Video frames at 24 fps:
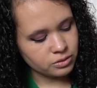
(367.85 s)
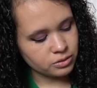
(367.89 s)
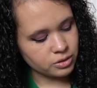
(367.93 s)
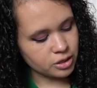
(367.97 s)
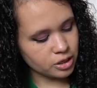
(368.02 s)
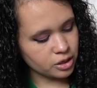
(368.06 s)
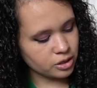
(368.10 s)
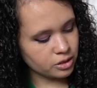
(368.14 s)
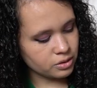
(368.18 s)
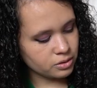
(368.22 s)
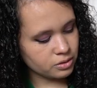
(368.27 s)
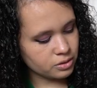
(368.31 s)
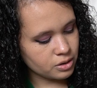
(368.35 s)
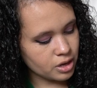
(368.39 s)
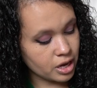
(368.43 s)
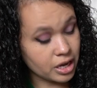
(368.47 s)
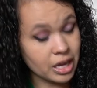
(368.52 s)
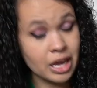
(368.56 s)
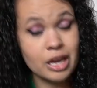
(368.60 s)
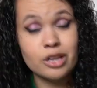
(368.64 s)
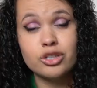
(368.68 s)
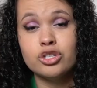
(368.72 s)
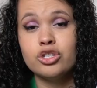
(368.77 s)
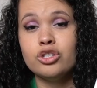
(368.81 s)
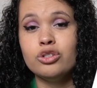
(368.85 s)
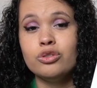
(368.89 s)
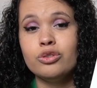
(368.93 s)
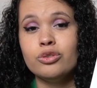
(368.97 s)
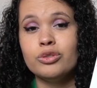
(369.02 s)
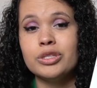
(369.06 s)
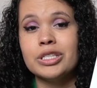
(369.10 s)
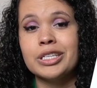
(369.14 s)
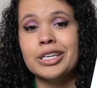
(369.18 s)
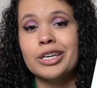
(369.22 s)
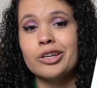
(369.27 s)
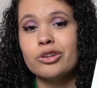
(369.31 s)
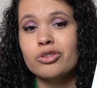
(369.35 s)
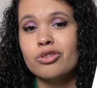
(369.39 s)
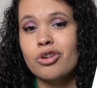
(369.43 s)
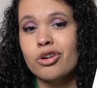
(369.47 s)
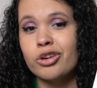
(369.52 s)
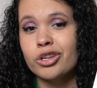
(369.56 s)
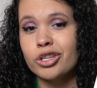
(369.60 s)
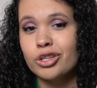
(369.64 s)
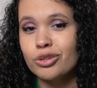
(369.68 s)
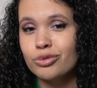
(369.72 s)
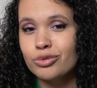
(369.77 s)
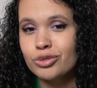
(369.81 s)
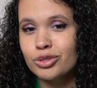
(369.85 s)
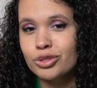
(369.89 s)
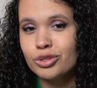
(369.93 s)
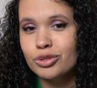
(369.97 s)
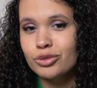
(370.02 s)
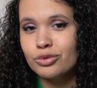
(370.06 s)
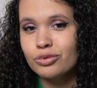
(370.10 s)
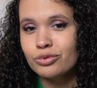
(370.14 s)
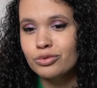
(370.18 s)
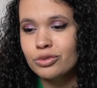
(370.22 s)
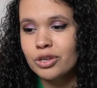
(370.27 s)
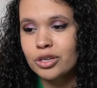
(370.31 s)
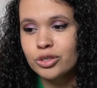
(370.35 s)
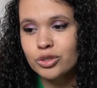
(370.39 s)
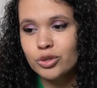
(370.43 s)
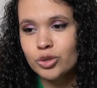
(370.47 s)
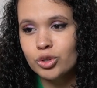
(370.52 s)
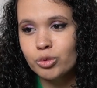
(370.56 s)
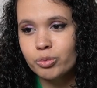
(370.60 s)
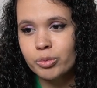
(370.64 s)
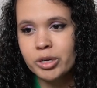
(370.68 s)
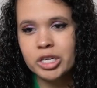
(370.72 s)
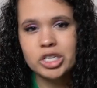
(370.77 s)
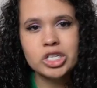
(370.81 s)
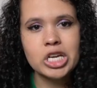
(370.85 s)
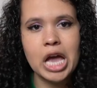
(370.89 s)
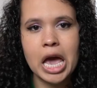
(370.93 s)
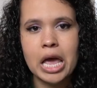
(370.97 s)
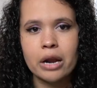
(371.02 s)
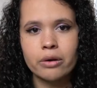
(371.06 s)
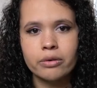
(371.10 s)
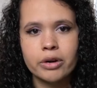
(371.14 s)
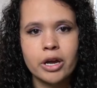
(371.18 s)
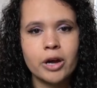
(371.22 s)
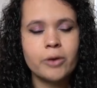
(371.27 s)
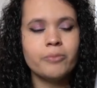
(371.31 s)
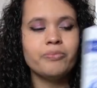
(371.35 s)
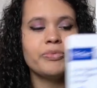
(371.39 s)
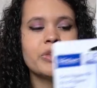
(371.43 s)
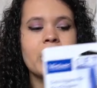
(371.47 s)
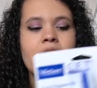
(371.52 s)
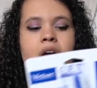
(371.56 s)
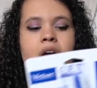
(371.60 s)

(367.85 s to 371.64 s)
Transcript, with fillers: that I guess you use to get your dog used to a toothbrush. I don't know.